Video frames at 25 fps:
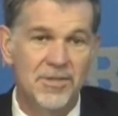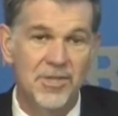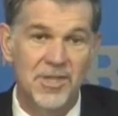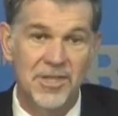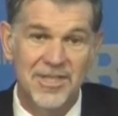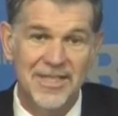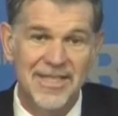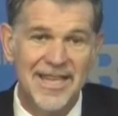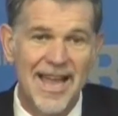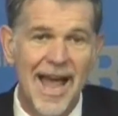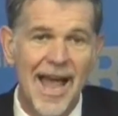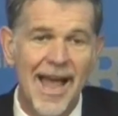
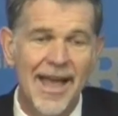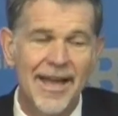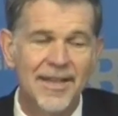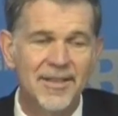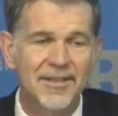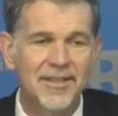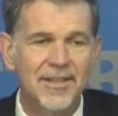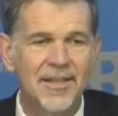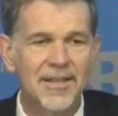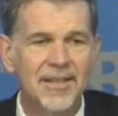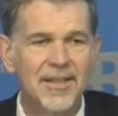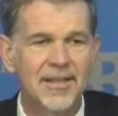
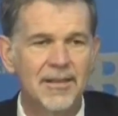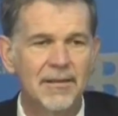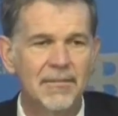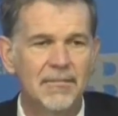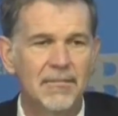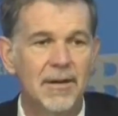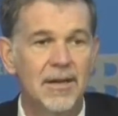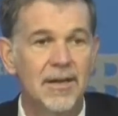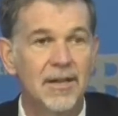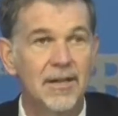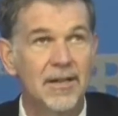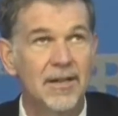
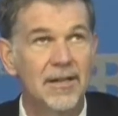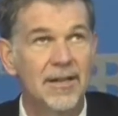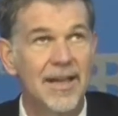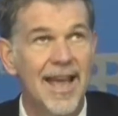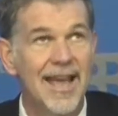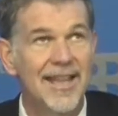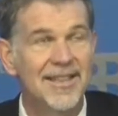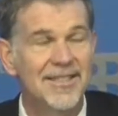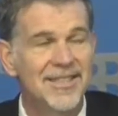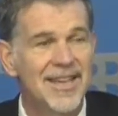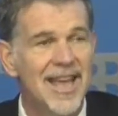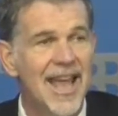society uh,
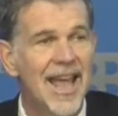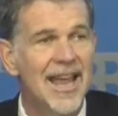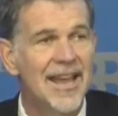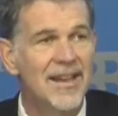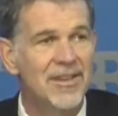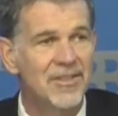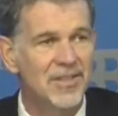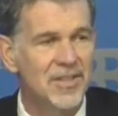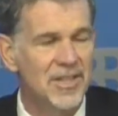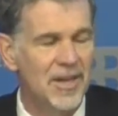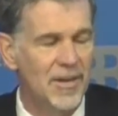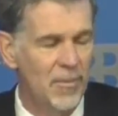has
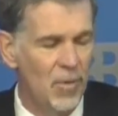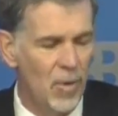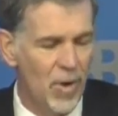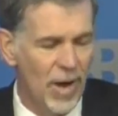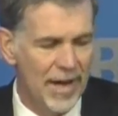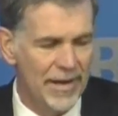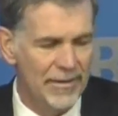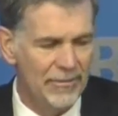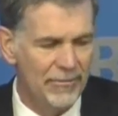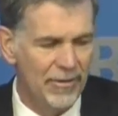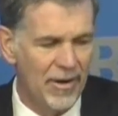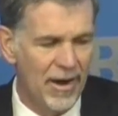gained
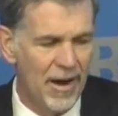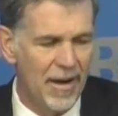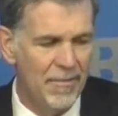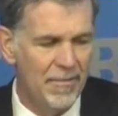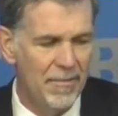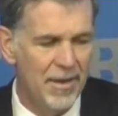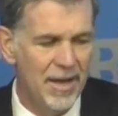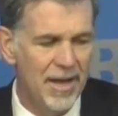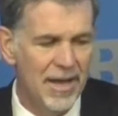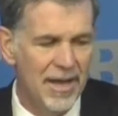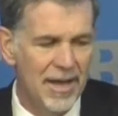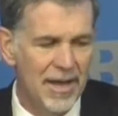somewhat
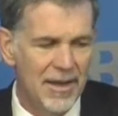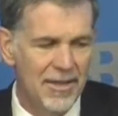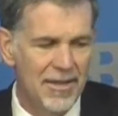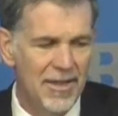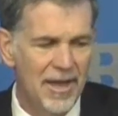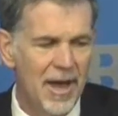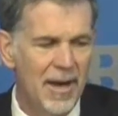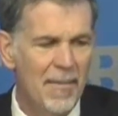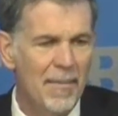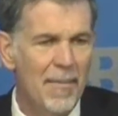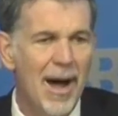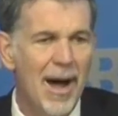from the